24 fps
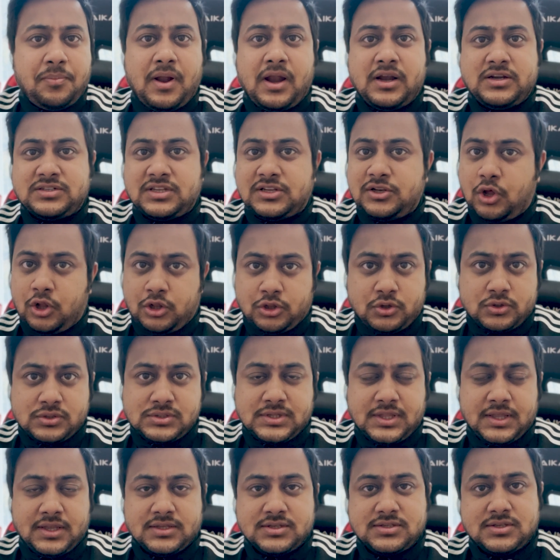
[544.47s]
parts and all those
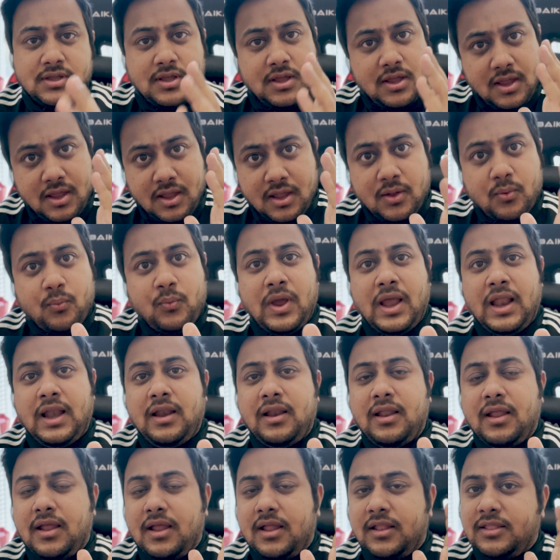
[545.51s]
things well
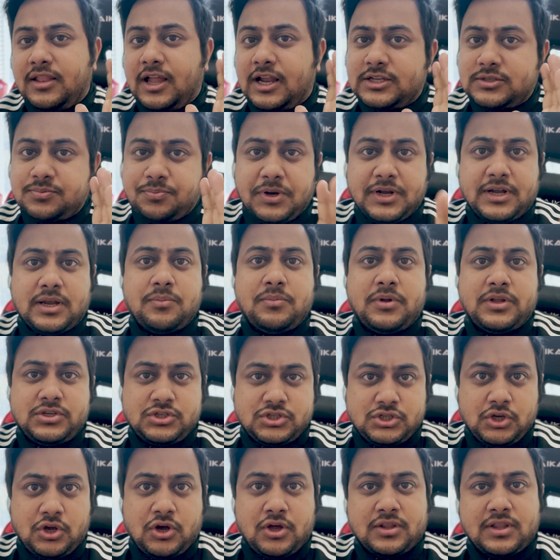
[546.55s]
that's pretty much
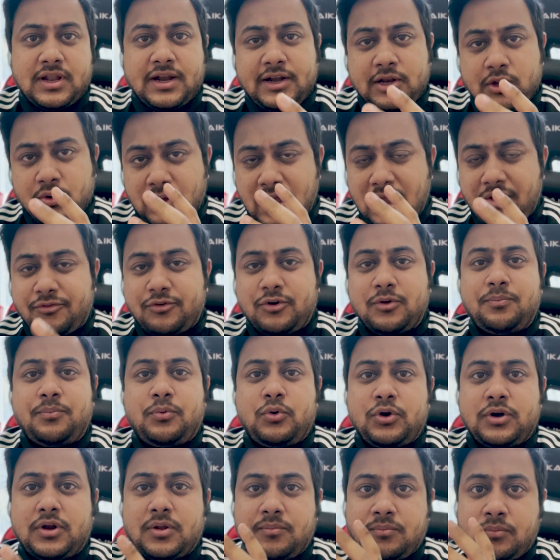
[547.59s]
sure that you have to
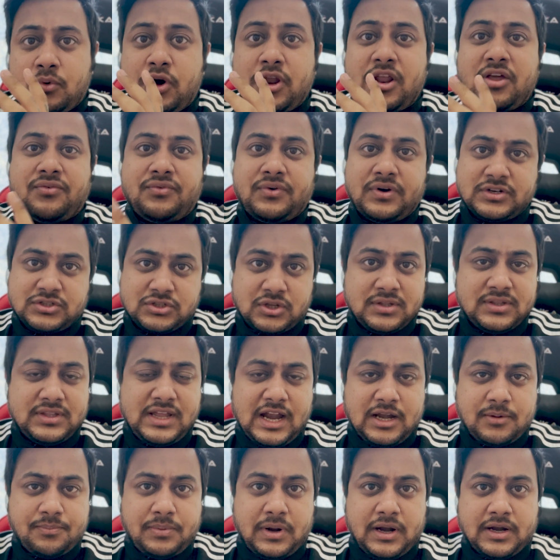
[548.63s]
put more efforts on
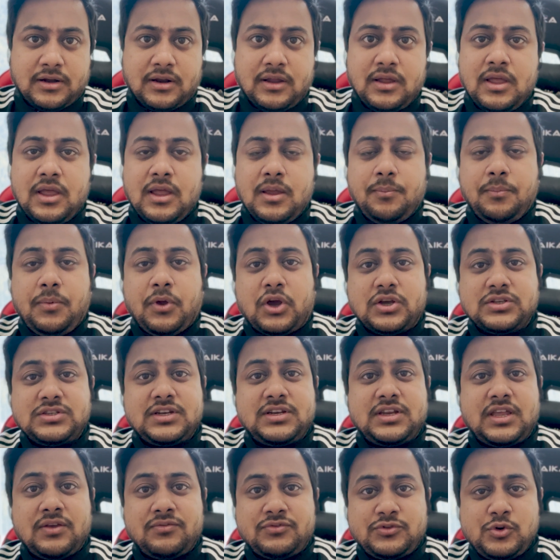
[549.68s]
that part because it
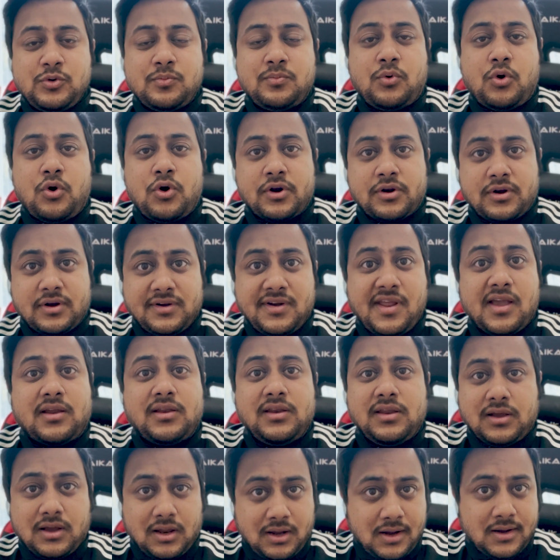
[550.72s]
gives you more
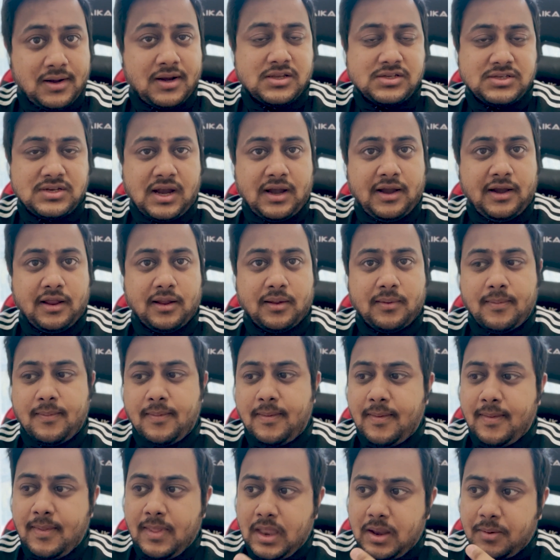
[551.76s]
technical understanding
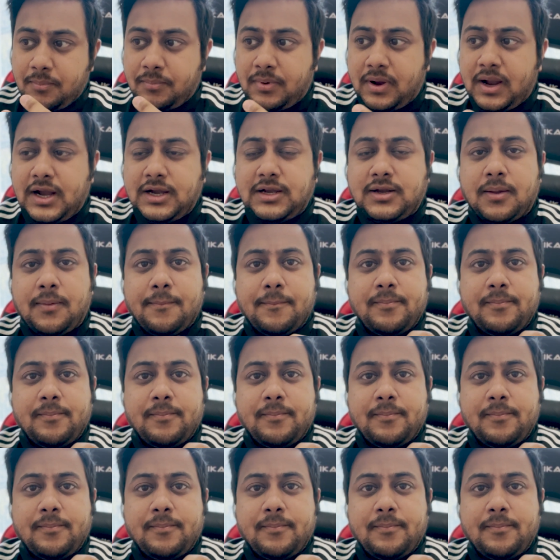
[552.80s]
but